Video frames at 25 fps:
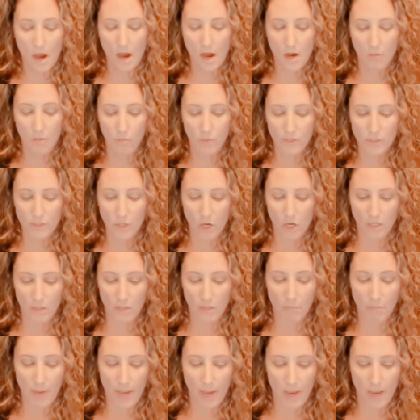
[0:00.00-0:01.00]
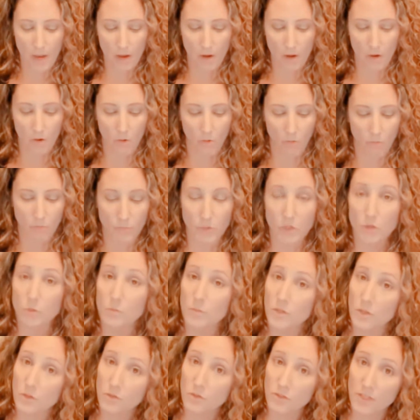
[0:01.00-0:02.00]
We talk about new
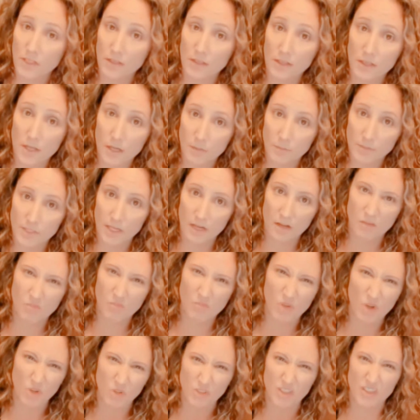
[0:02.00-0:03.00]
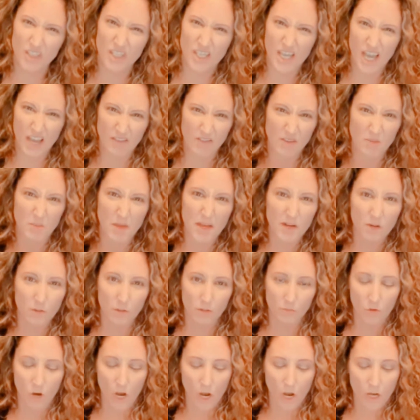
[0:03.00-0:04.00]
music that comes out, mostly heavy metal
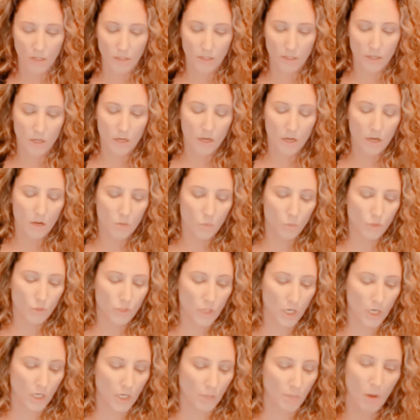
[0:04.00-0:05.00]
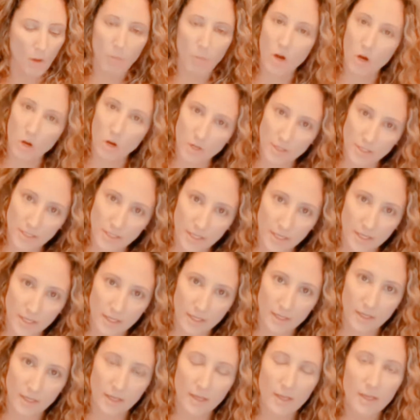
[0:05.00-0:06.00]
and rock. We talk about
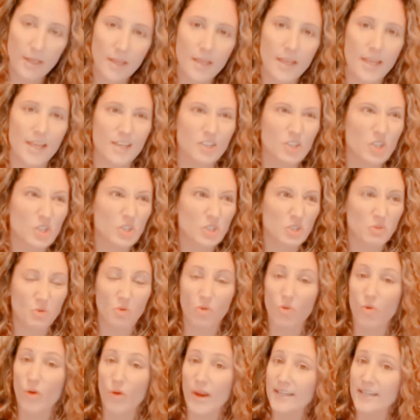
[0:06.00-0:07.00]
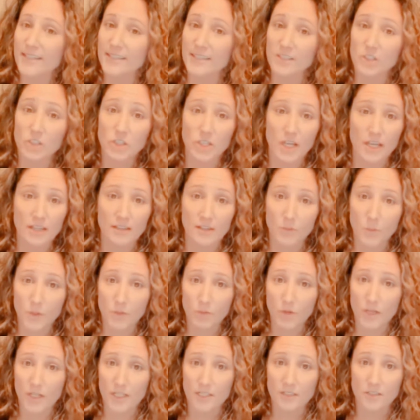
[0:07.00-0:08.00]
partying and just crazy shit that we
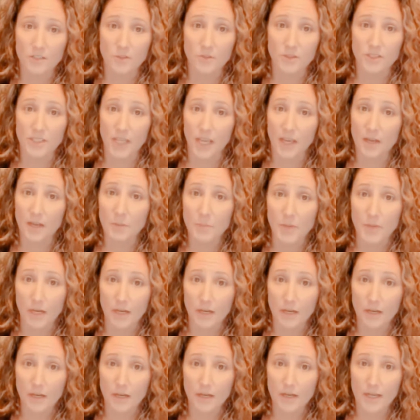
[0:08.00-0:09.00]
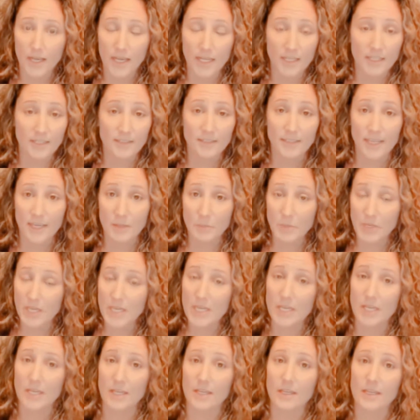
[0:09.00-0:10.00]
run into in Tampa and in St.
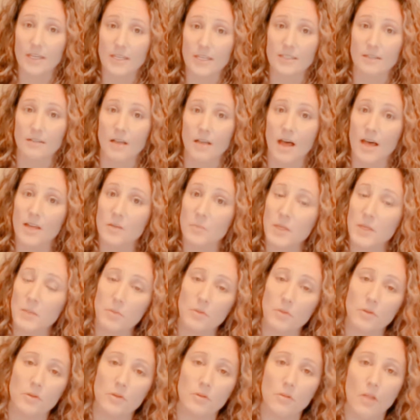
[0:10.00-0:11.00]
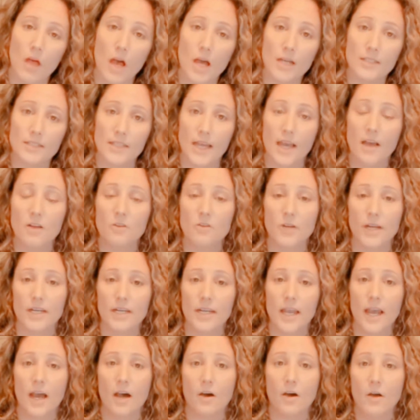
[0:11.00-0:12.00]
Pete, because a lot of people are locked down right
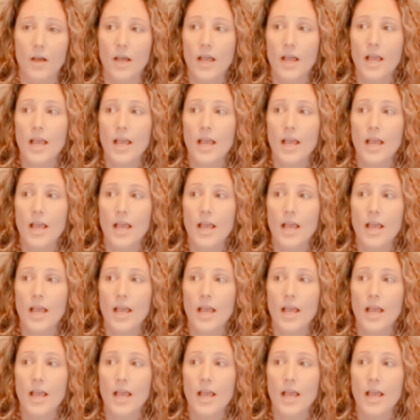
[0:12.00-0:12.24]
now.